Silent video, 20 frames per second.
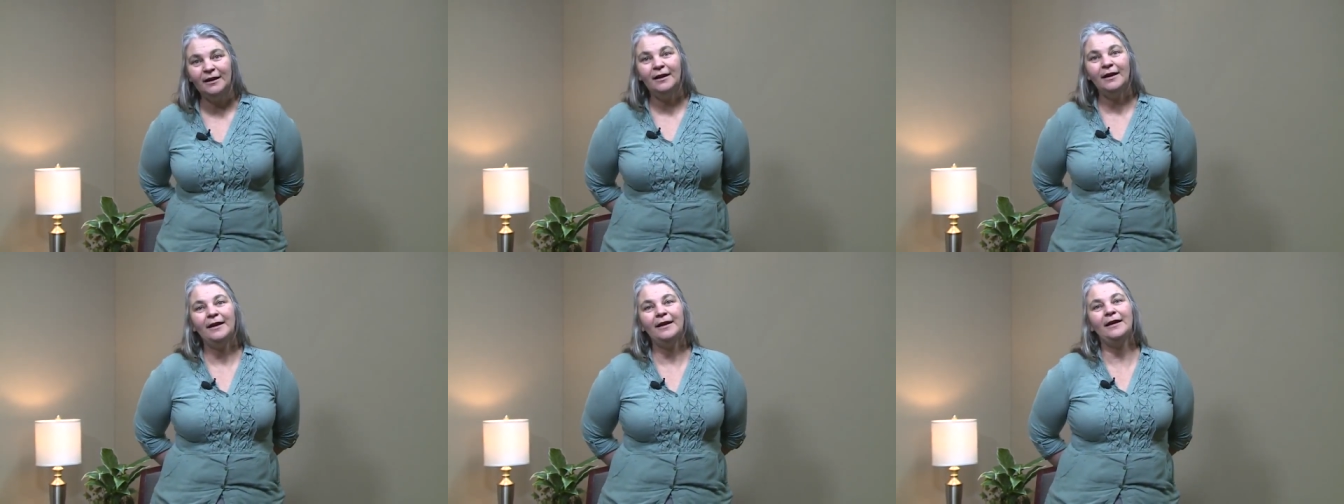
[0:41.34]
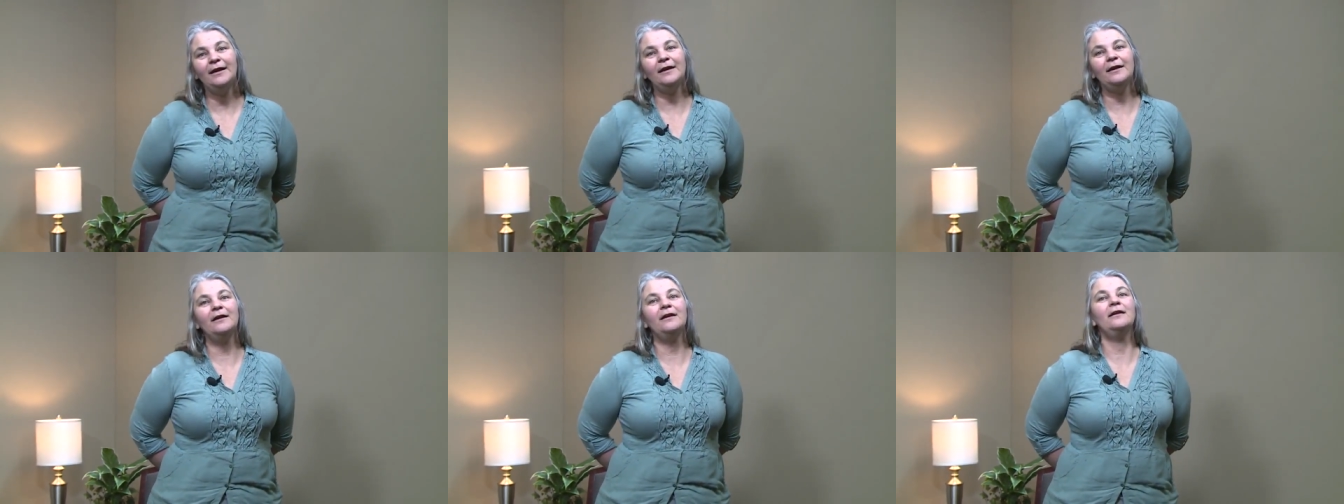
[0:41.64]

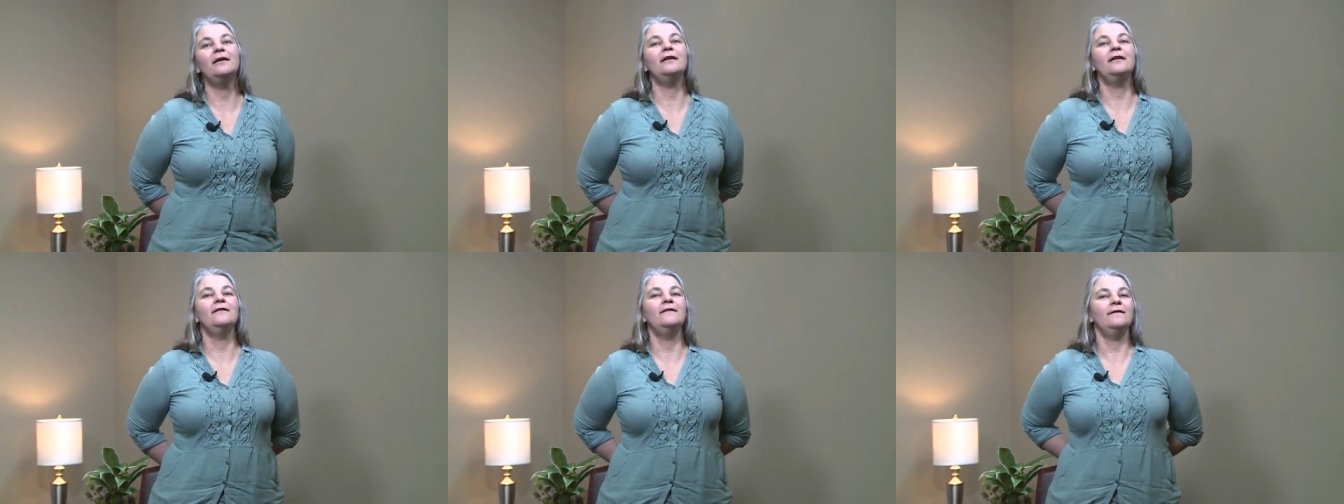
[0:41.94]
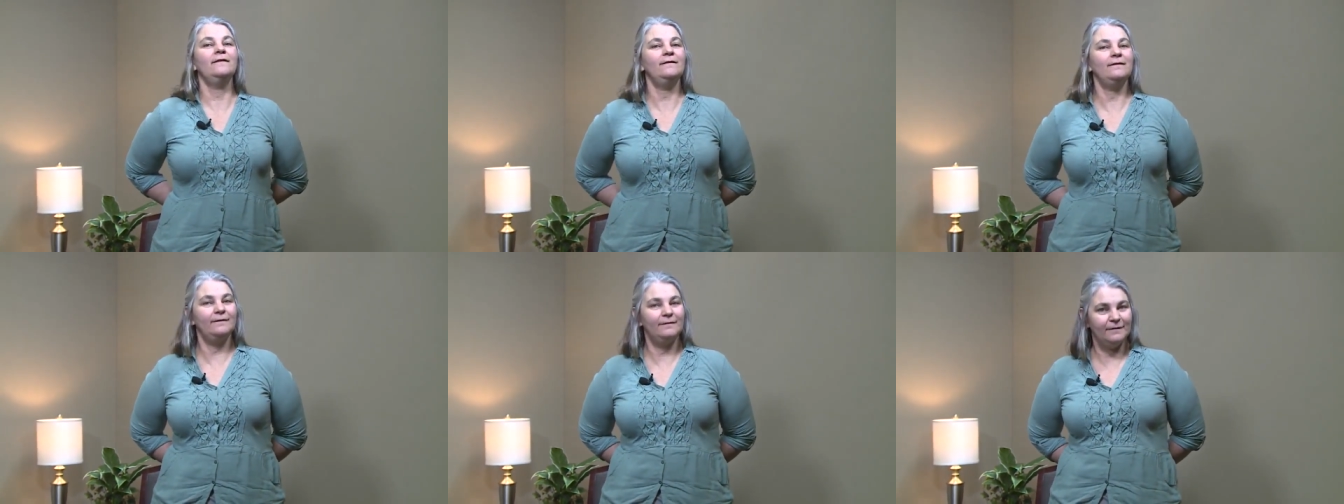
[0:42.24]
And
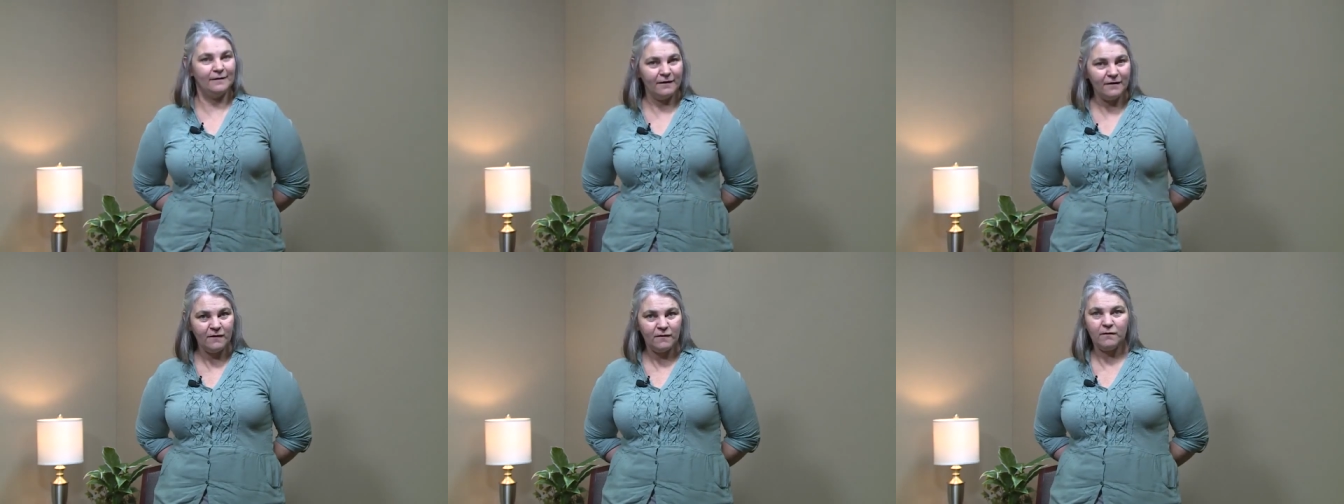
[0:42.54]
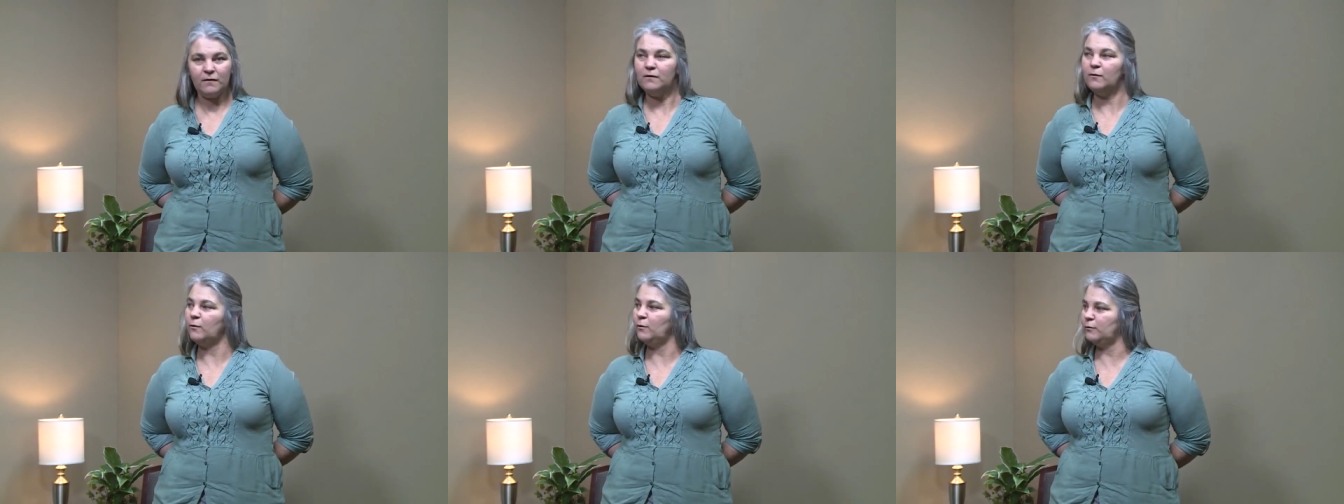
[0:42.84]

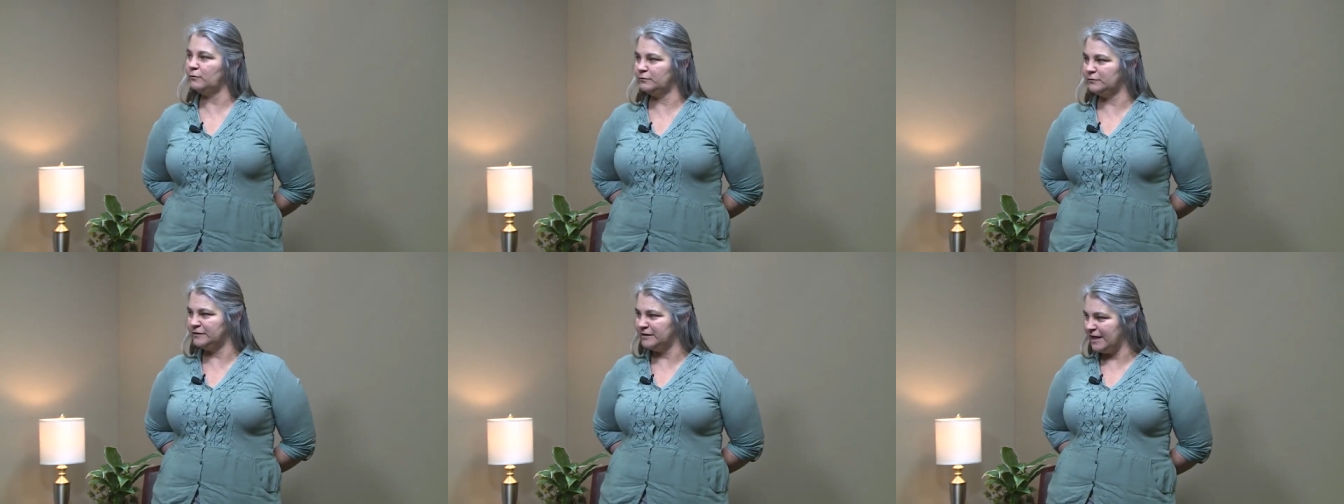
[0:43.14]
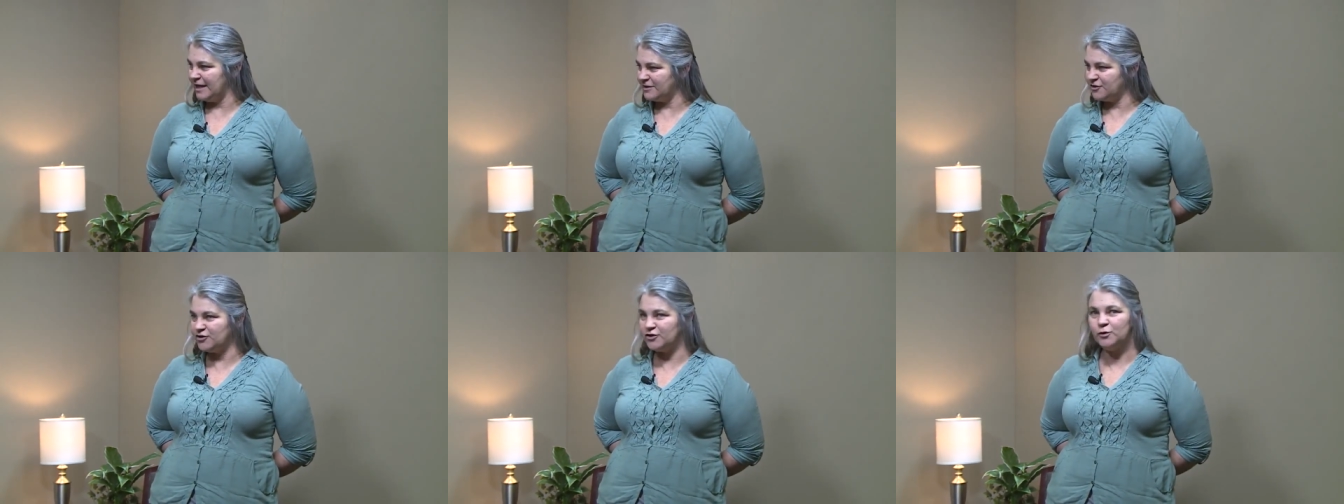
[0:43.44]
this
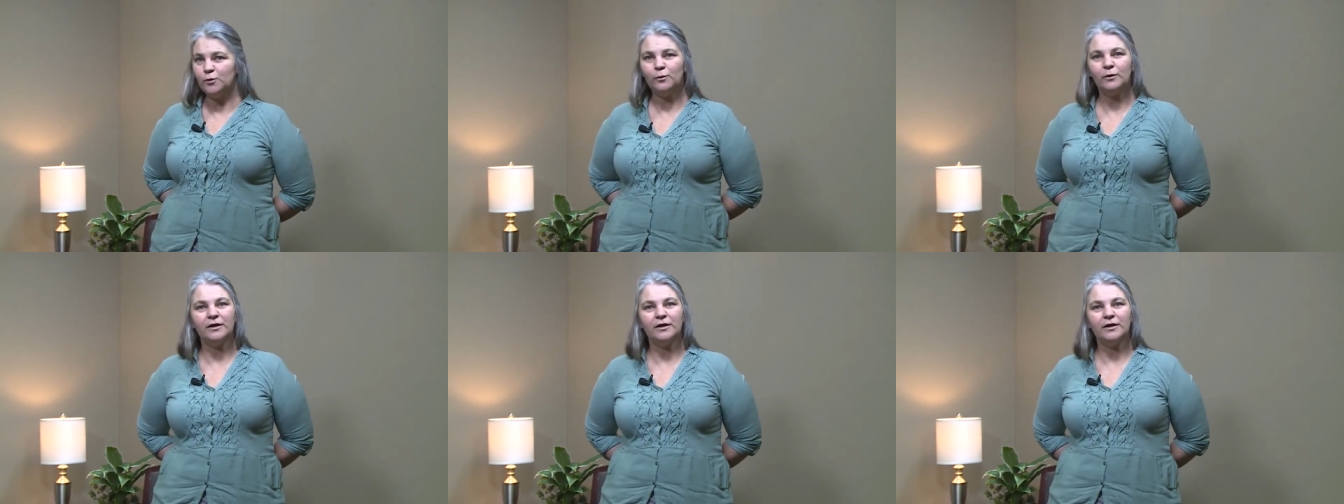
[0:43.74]
National